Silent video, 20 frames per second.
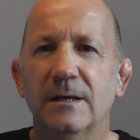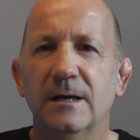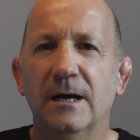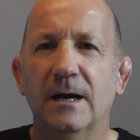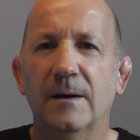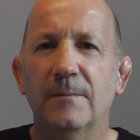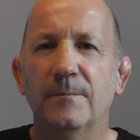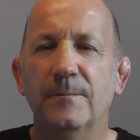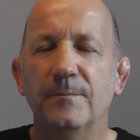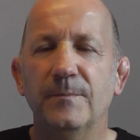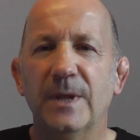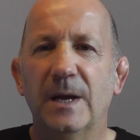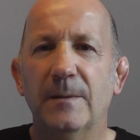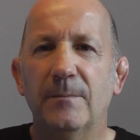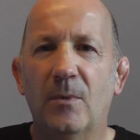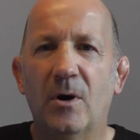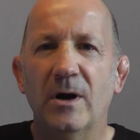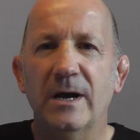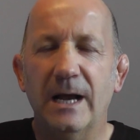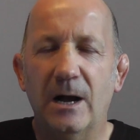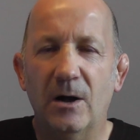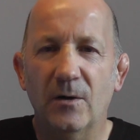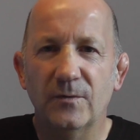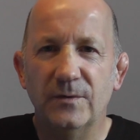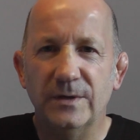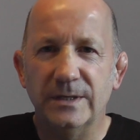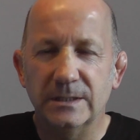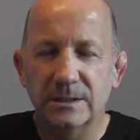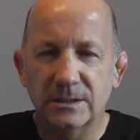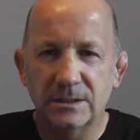and my
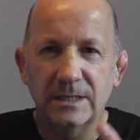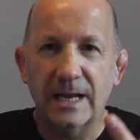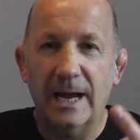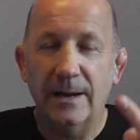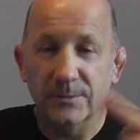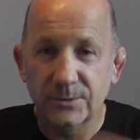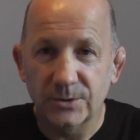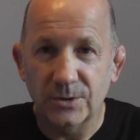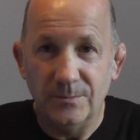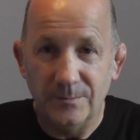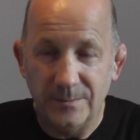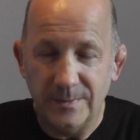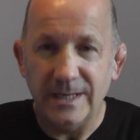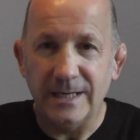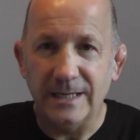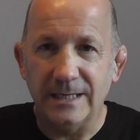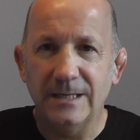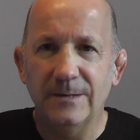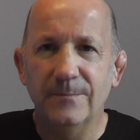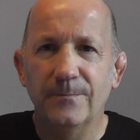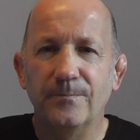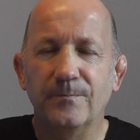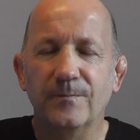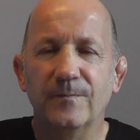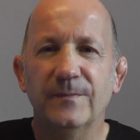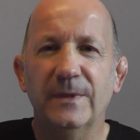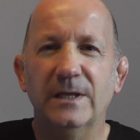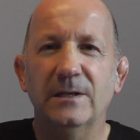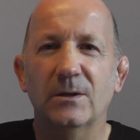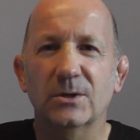health is down to me,
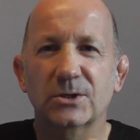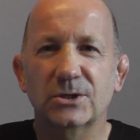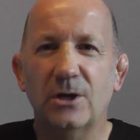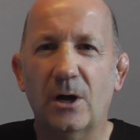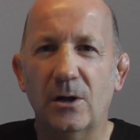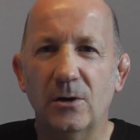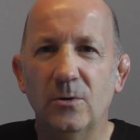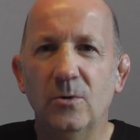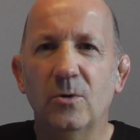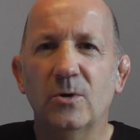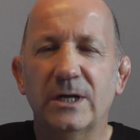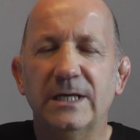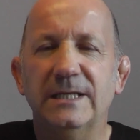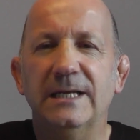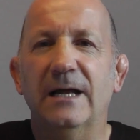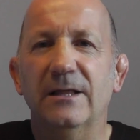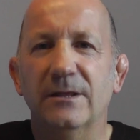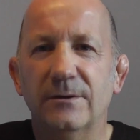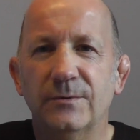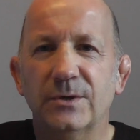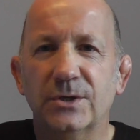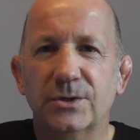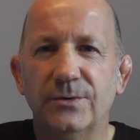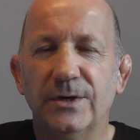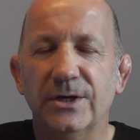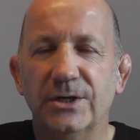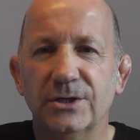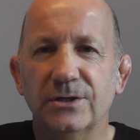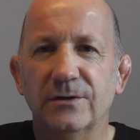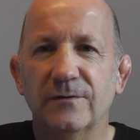then I'll start looking at the
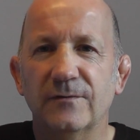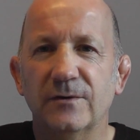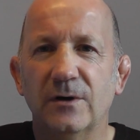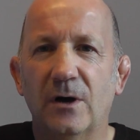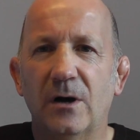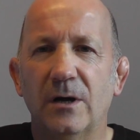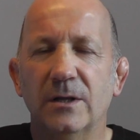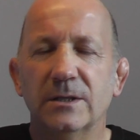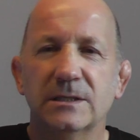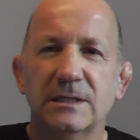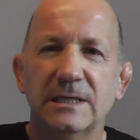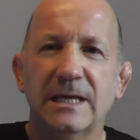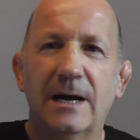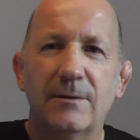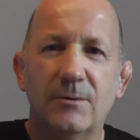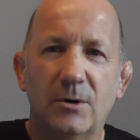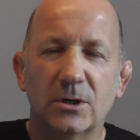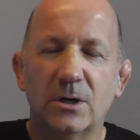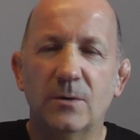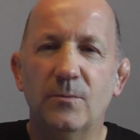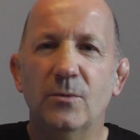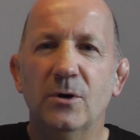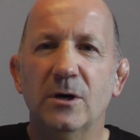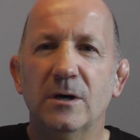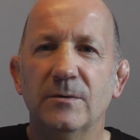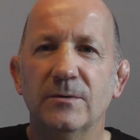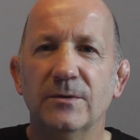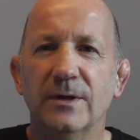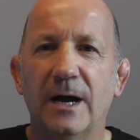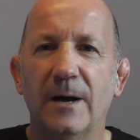restriction I've got and see how I can
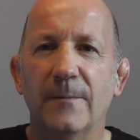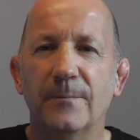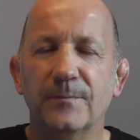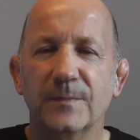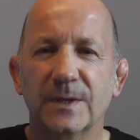work with that.